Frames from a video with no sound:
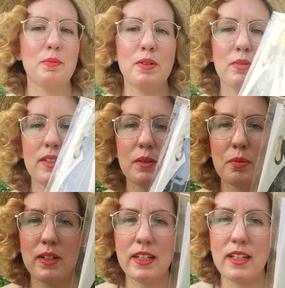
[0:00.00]
would be really
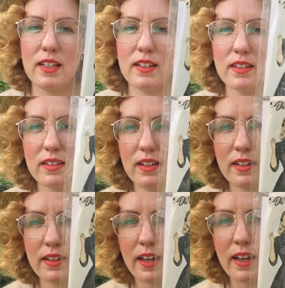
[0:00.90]
pretty
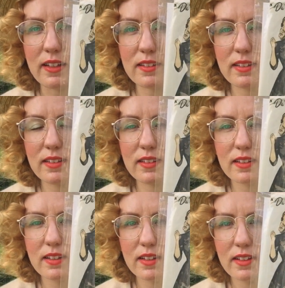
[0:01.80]
in that,
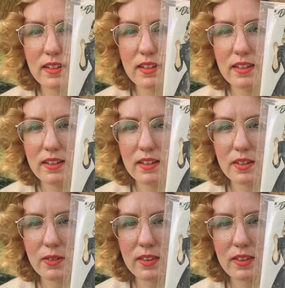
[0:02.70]

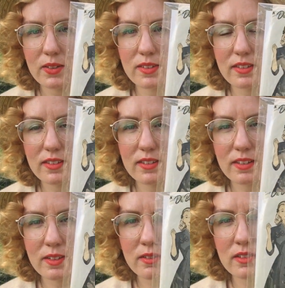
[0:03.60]
with those
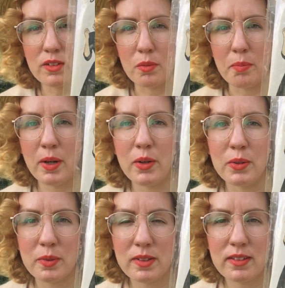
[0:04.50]
cute little
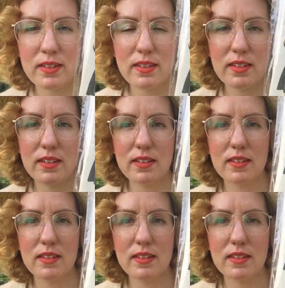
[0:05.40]
bows.